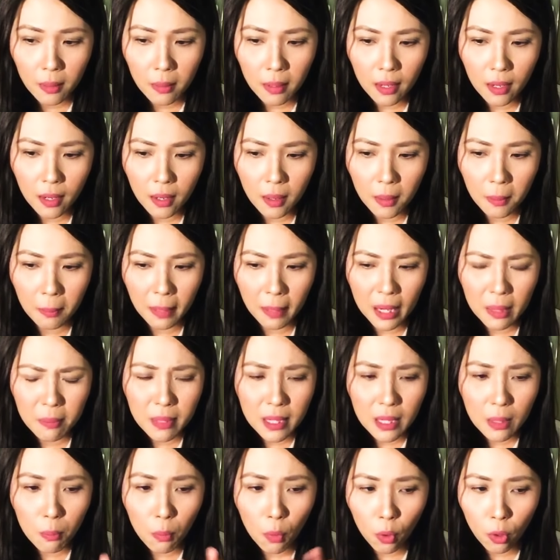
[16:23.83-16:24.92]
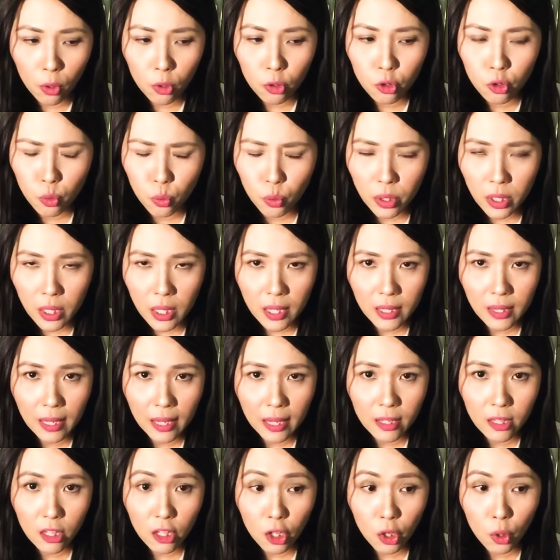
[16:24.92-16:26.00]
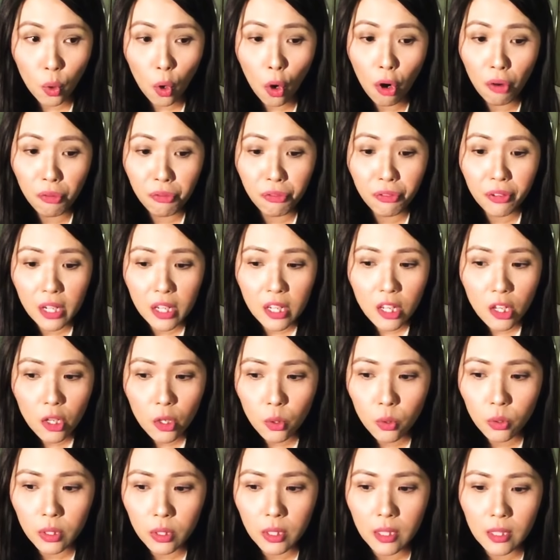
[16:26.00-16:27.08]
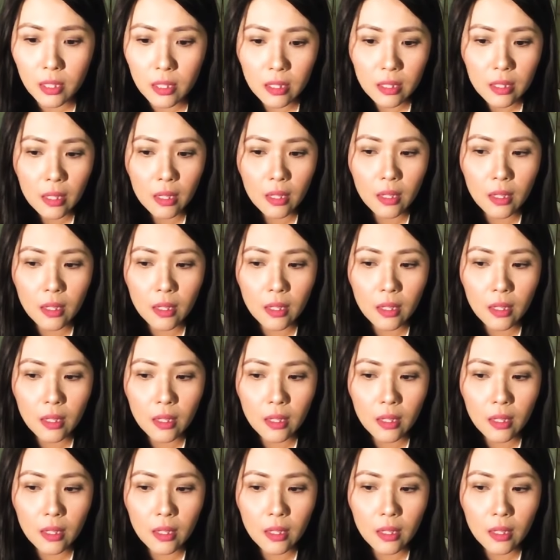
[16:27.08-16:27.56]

might be more junior than you, offering you this,